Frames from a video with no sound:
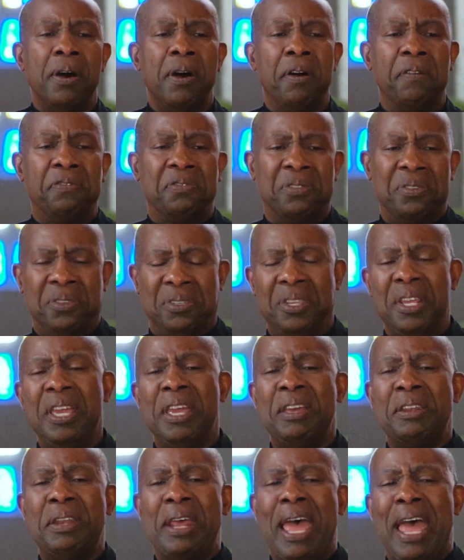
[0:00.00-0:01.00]
of
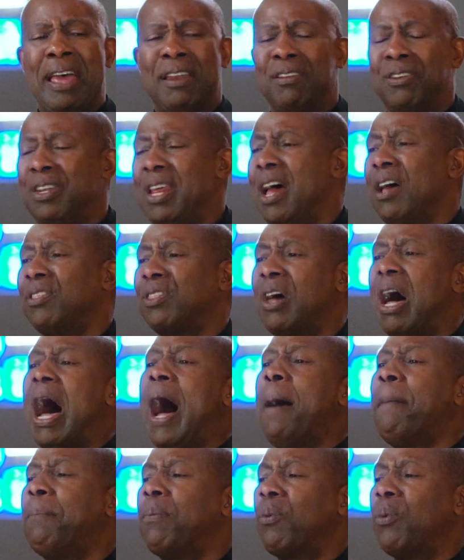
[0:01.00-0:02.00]
sin and death
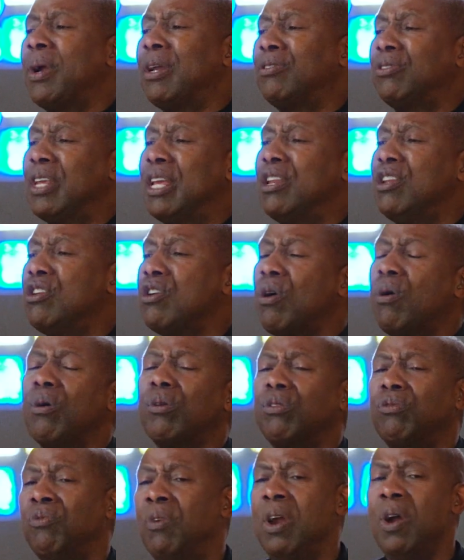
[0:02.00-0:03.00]
operates in the
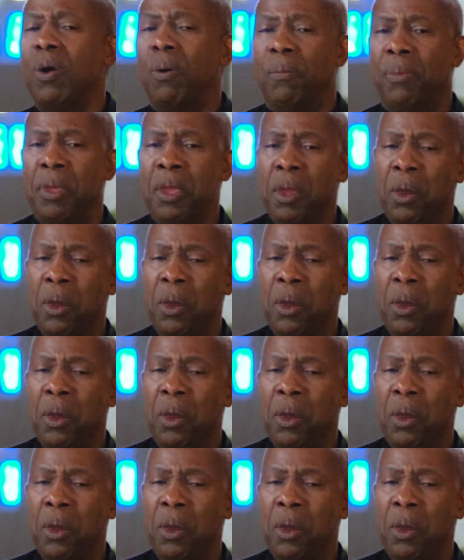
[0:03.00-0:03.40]
earth realm.